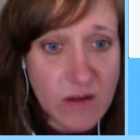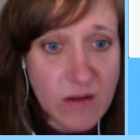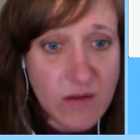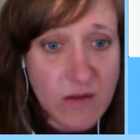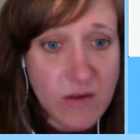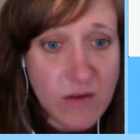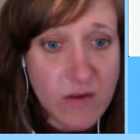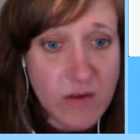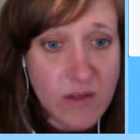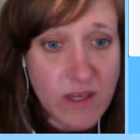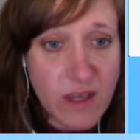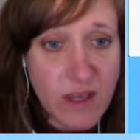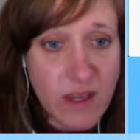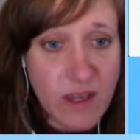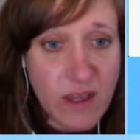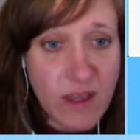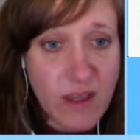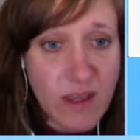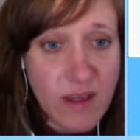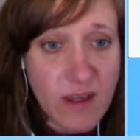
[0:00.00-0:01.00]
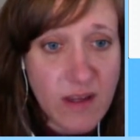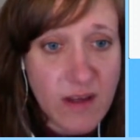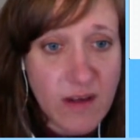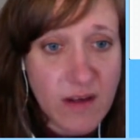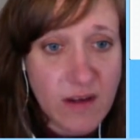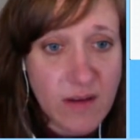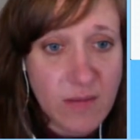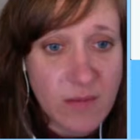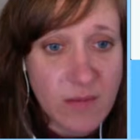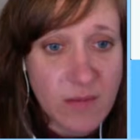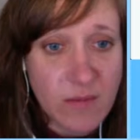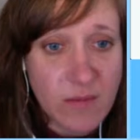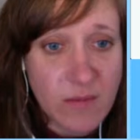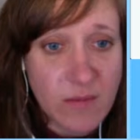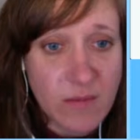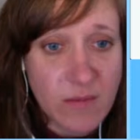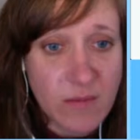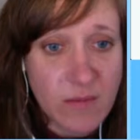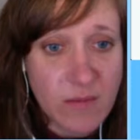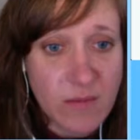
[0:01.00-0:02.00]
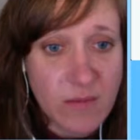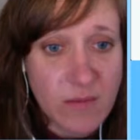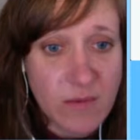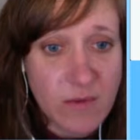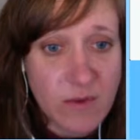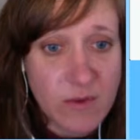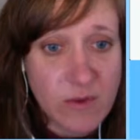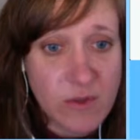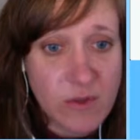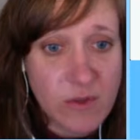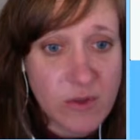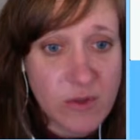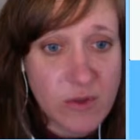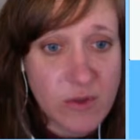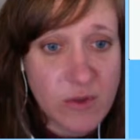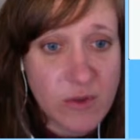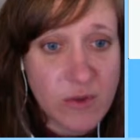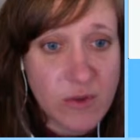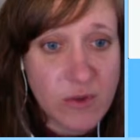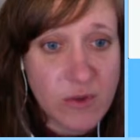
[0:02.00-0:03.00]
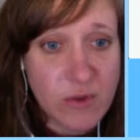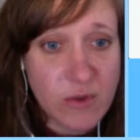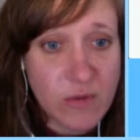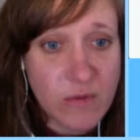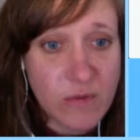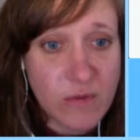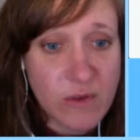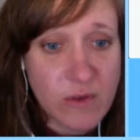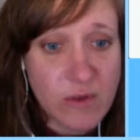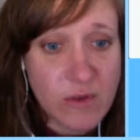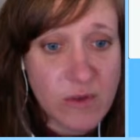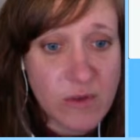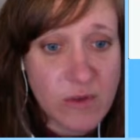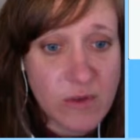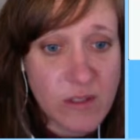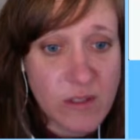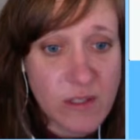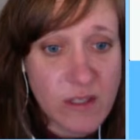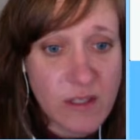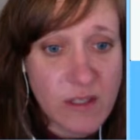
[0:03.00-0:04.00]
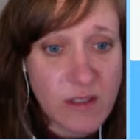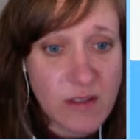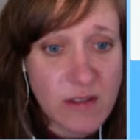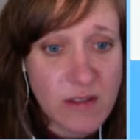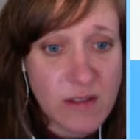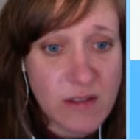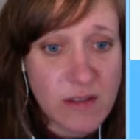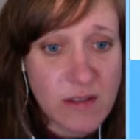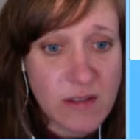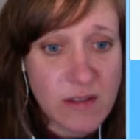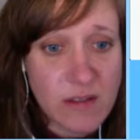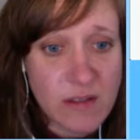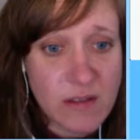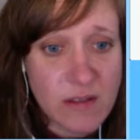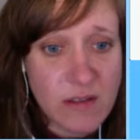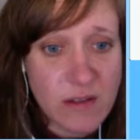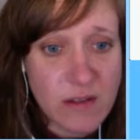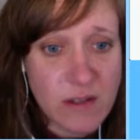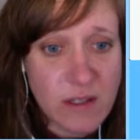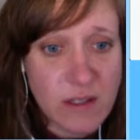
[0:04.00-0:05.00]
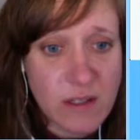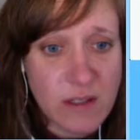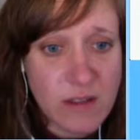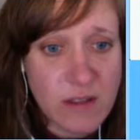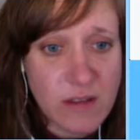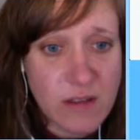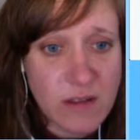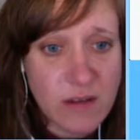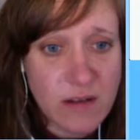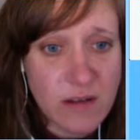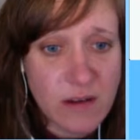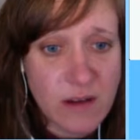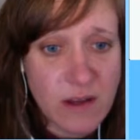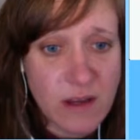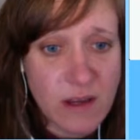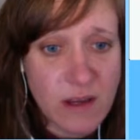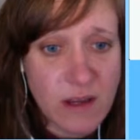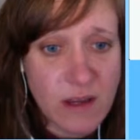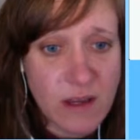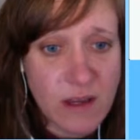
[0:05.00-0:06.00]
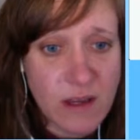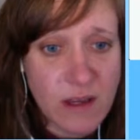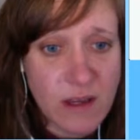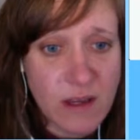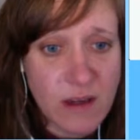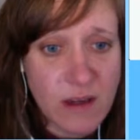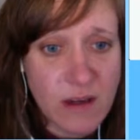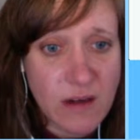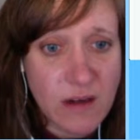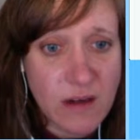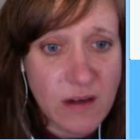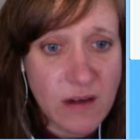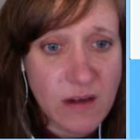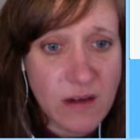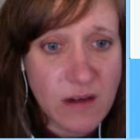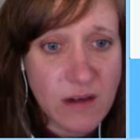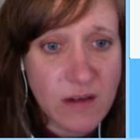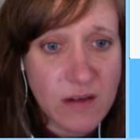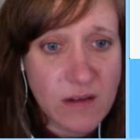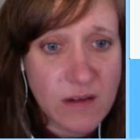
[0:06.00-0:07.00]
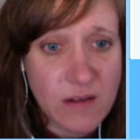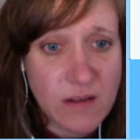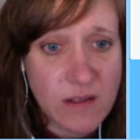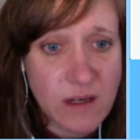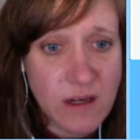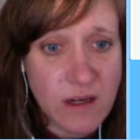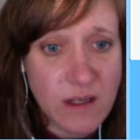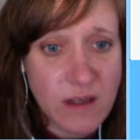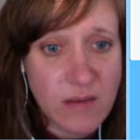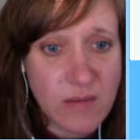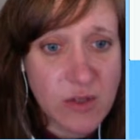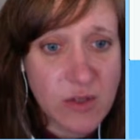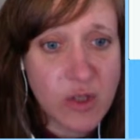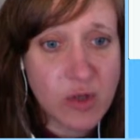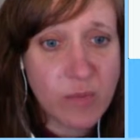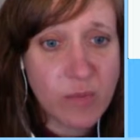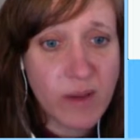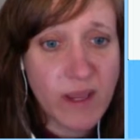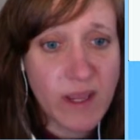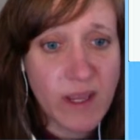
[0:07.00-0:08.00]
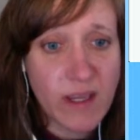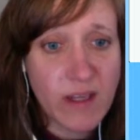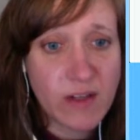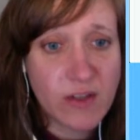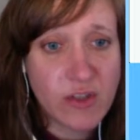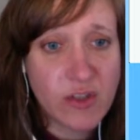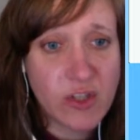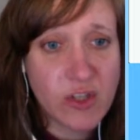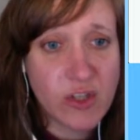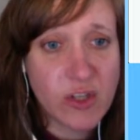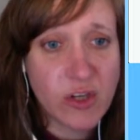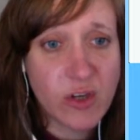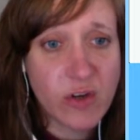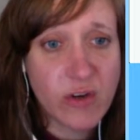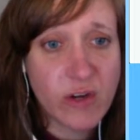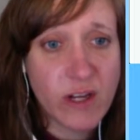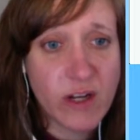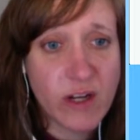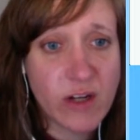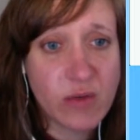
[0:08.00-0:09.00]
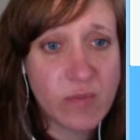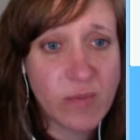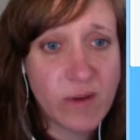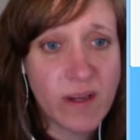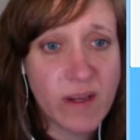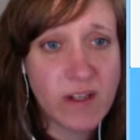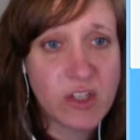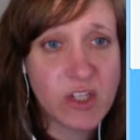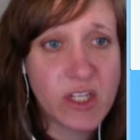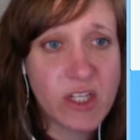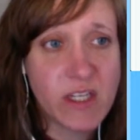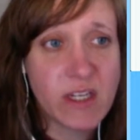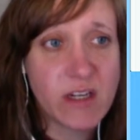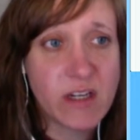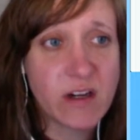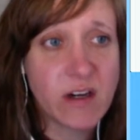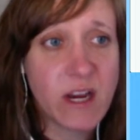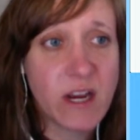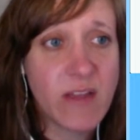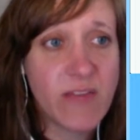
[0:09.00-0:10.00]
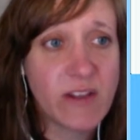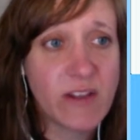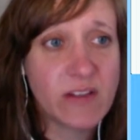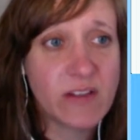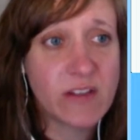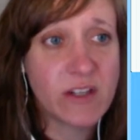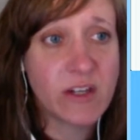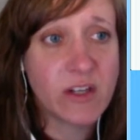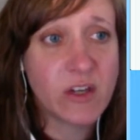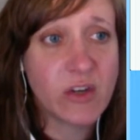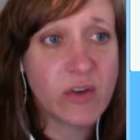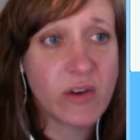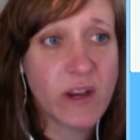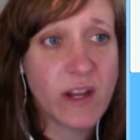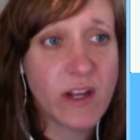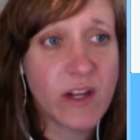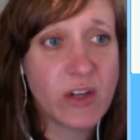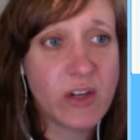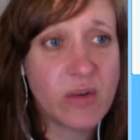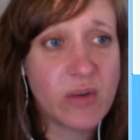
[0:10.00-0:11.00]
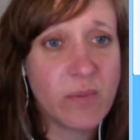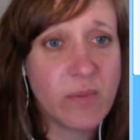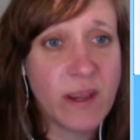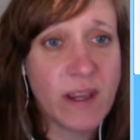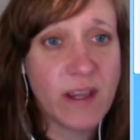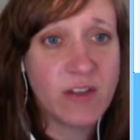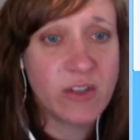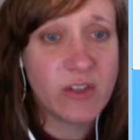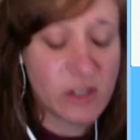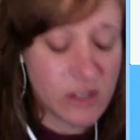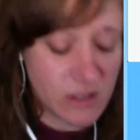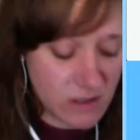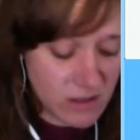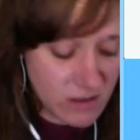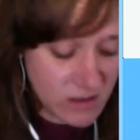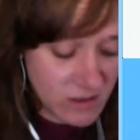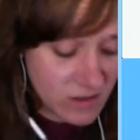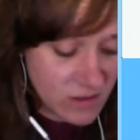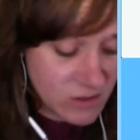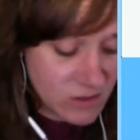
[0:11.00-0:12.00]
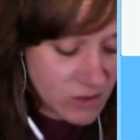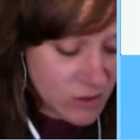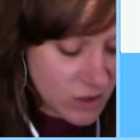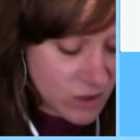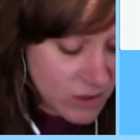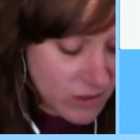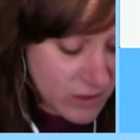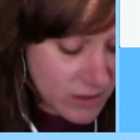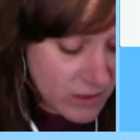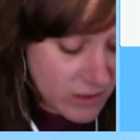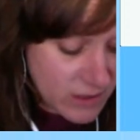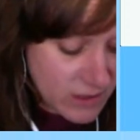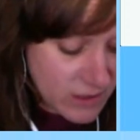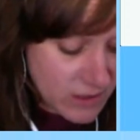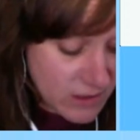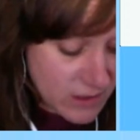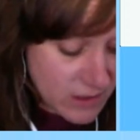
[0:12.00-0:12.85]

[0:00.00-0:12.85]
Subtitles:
you can do if you do this, there is a document new page. So you could create a new page here, and that's going to create a new page, and let's call it